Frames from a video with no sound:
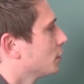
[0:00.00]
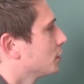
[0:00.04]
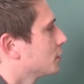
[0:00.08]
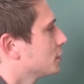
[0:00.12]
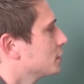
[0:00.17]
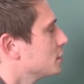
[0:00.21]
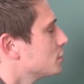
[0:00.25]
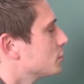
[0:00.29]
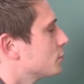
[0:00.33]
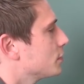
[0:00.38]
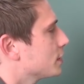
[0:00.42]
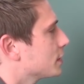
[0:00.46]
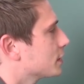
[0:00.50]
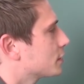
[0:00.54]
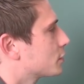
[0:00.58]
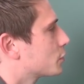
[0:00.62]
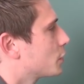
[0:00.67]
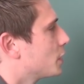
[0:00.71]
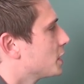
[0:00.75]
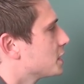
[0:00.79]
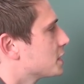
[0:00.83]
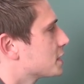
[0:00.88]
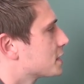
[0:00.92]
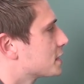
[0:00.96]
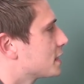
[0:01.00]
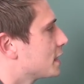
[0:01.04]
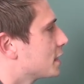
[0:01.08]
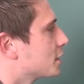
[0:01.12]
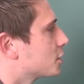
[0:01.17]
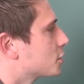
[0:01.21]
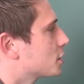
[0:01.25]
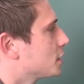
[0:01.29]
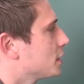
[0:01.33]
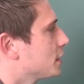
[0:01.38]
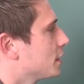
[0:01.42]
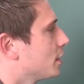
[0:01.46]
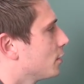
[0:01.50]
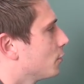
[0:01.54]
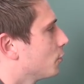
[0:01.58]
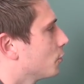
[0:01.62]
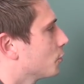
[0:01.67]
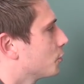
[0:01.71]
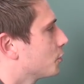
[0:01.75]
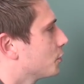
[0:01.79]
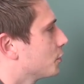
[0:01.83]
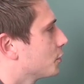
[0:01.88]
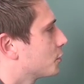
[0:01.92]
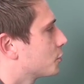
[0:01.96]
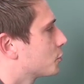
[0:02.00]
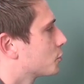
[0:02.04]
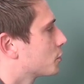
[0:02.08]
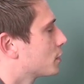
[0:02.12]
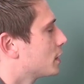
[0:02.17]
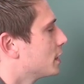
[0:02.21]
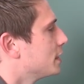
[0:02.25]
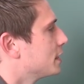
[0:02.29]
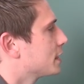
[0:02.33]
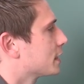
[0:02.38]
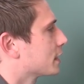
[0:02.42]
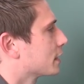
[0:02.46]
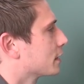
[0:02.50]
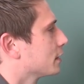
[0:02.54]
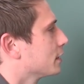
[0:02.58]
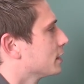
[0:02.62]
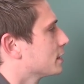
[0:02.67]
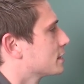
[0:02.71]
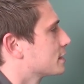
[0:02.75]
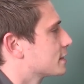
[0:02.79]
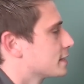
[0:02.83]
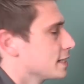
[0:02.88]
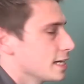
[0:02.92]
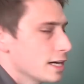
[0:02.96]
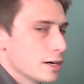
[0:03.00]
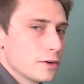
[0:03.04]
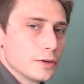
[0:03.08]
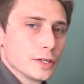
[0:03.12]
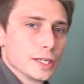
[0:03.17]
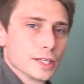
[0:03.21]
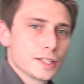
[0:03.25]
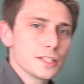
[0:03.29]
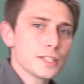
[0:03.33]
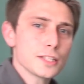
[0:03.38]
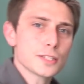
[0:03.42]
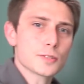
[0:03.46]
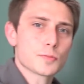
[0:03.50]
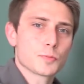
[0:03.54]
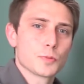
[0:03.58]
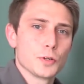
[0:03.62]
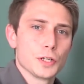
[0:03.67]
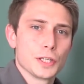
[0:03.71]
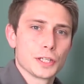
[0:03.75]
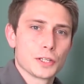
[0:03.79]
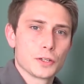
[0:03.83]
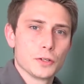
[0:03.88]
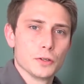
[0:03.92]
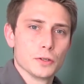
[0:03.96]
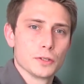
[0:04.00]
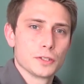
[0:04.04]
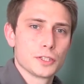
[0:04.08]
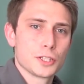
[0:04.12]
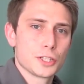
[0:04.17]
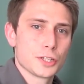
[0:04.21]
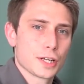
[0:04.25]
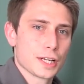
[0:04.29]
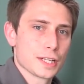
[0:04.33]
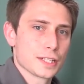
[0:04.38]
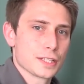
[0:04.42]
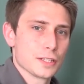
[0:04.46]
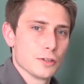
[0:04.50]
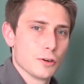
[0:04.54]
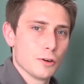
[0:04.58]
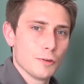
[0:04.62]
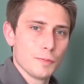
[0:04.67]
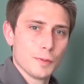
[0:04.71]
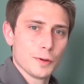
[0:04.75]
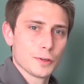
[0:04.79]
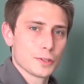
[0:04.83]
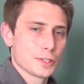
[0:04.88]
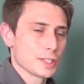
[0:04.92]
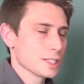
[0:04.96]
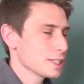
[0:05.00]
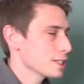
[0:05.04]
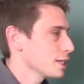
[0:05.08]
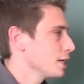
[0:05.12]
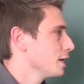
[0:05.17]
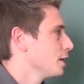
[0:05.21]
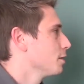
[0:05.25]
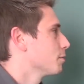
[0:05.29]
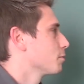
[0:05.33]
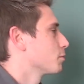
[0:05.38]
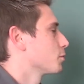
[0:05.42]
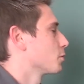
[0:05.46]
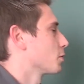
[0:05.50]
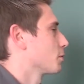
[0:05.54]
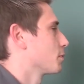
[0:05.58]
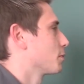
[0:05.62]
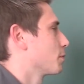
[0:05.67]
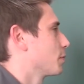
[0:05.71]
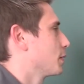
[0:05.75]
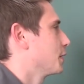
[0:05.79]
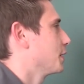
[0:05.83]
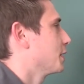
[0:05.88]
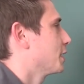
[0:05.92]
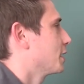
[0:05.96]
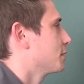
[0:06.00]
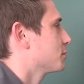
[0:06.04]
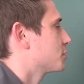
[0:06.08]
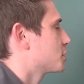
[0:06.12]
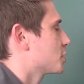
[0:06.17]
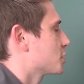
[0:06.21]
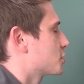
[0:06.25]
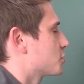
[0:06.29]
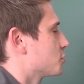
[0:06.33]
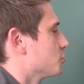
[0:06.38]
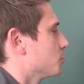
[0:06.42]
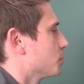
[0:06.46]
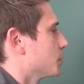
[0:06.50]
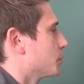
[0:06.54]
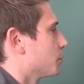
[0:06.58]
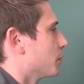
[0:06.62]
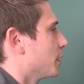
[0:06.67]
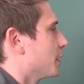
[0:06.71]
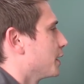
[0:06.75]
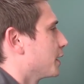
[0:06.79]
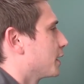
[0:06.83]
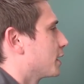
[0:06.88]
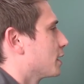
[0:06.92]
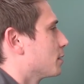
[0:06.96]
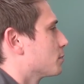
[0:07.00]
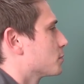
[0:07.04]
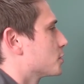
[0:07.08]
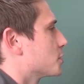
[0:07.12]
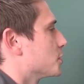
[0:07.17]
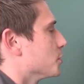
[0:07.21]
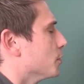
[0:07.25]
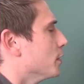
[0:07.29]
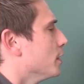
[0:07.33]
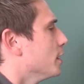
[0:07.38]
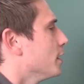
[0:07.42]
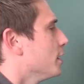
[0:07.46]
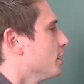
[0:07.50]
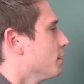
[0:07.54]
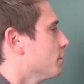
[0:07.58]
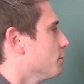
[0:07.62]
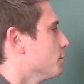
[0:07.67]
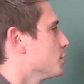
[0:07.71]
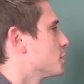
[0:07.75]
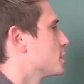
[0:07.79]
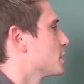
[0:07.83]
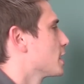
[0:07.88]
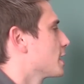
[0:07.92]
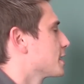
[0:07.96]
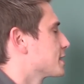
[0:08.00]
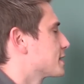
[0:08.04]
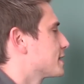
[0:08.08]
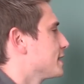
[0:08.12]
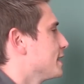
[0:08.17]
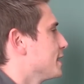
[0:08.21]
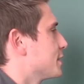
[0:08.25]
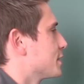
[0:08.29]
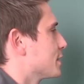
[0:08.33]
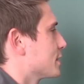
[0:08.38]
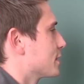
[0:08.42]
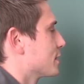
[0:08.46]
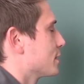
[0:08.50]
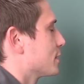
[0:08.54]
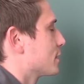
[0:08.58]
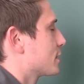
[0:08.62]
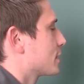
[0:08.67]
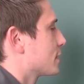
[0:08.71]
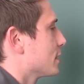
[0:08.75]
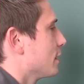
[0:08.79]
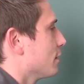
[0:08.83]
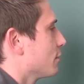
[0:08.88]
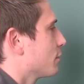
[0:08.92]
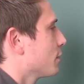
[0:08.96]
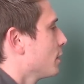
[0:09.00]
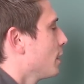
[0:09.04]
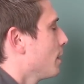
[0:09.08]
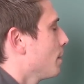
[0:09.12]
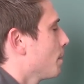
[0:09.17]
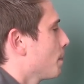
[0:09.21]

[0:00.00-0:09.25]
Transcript: This thing traces actually out a triangle as the area. This is pretty cool. Did you guys know about that? Probably. I'm just stupid when it comes to visualizations and stuff.